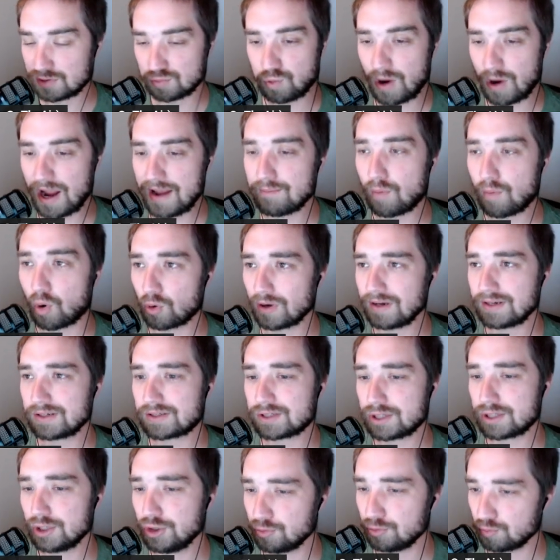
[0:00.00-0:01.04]
is way more
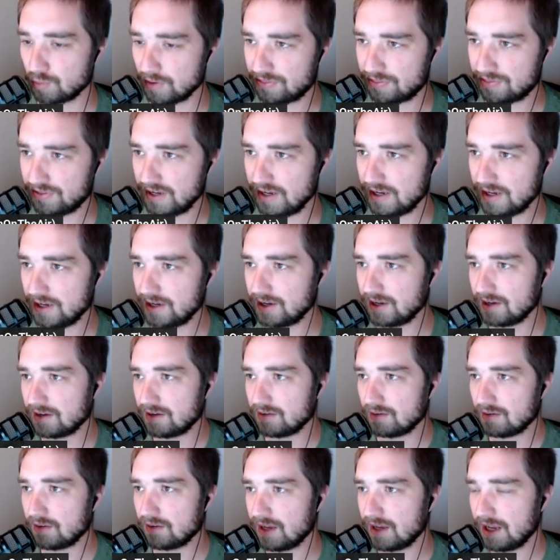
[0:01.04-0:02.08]
in tune with
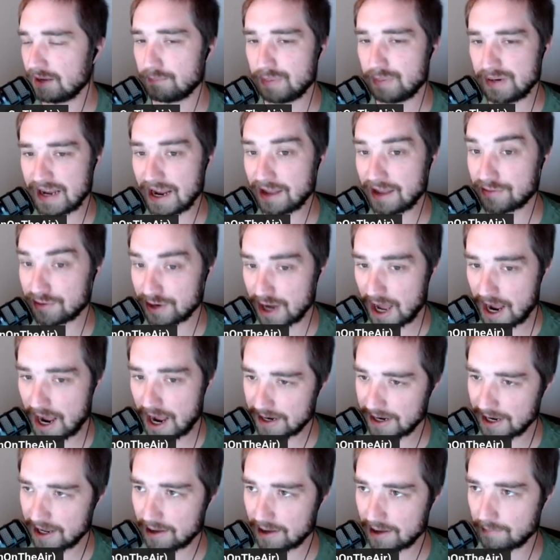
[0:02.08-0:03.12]
the NBA than
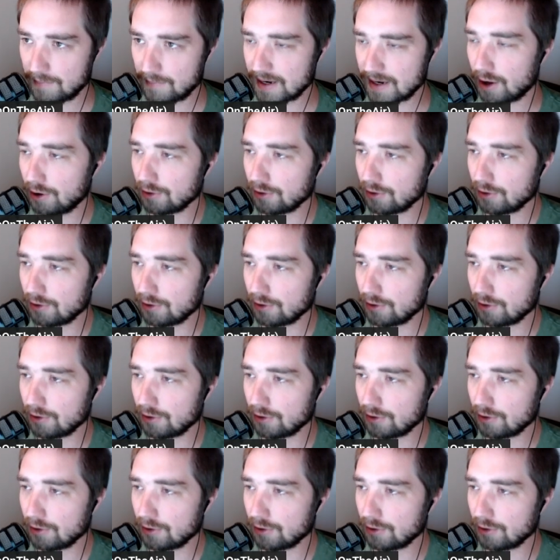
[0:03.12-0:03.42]
I am.